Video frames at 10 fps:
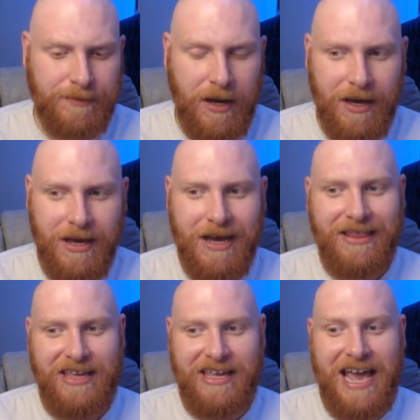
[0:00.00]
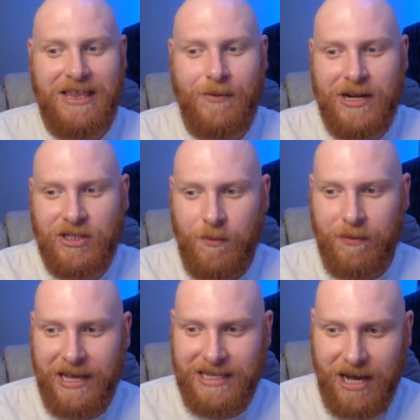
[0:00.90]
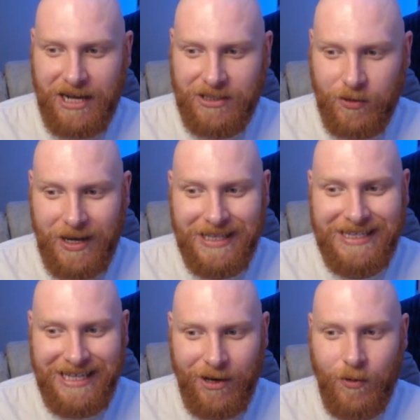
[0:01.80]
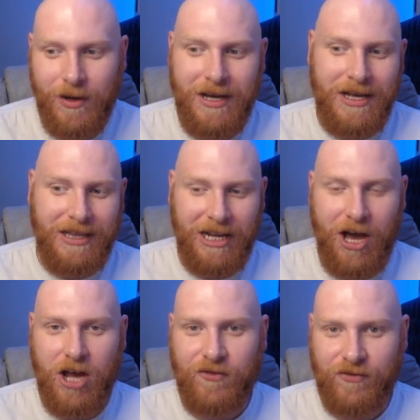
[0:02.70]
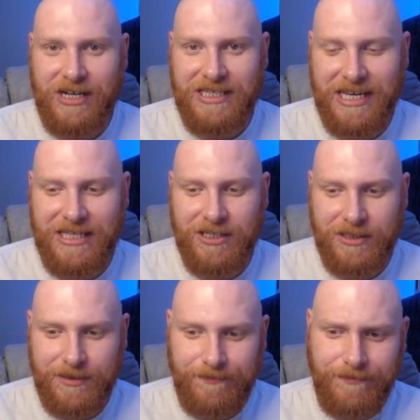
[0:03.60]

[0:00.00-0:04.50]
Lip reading: but they're yet to win a Super League title until the last 3 seasons.